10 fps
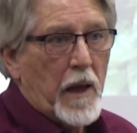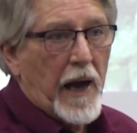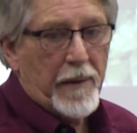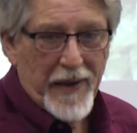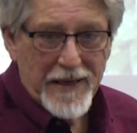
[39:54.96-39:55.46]

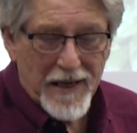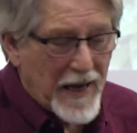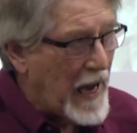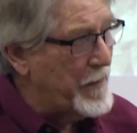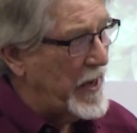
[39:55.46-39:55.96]
I make the
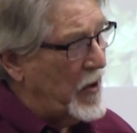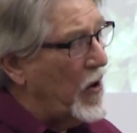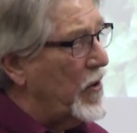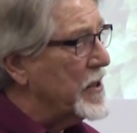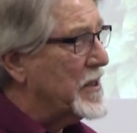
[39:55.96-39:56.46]
comment
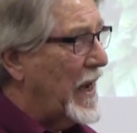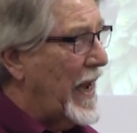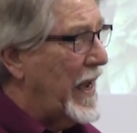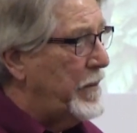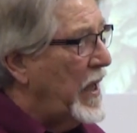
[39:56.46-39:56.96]
all the
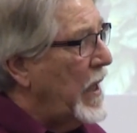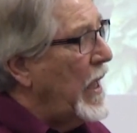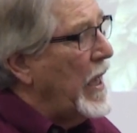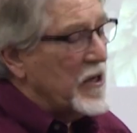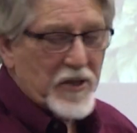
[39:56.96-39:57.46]
time,
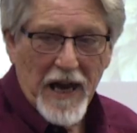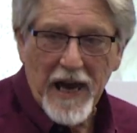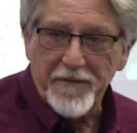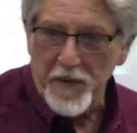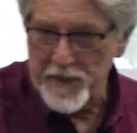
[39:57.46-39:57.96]

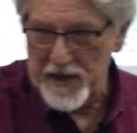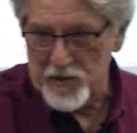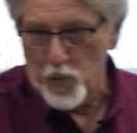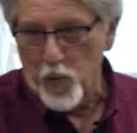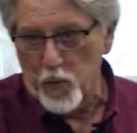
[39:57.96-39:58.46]
aside from these
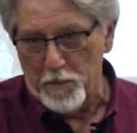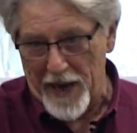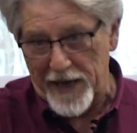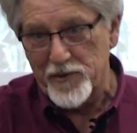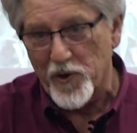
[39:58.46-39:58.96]

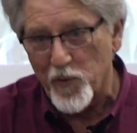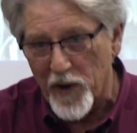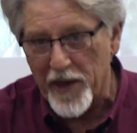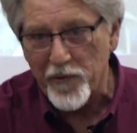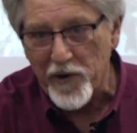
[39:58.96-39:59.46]
major
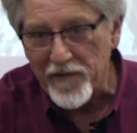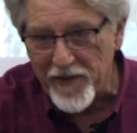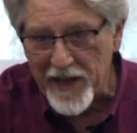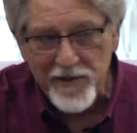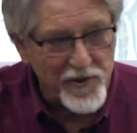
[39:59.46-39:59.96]
weather
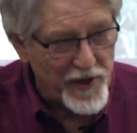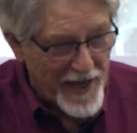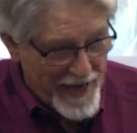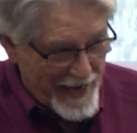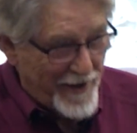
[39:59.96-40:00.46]
events, the
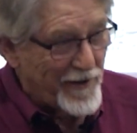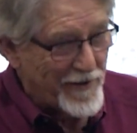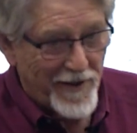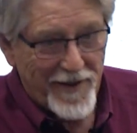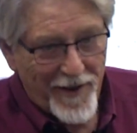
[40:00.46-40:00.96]

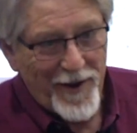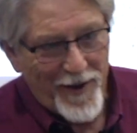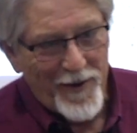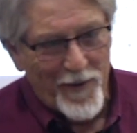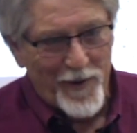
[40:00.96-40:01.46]
hail,
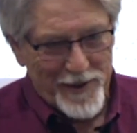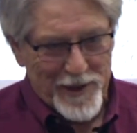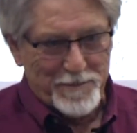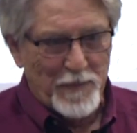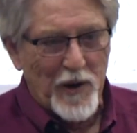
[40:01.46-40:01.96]
where it
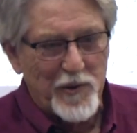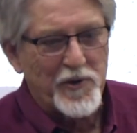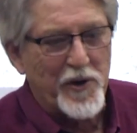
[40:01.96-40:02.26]
just mowed your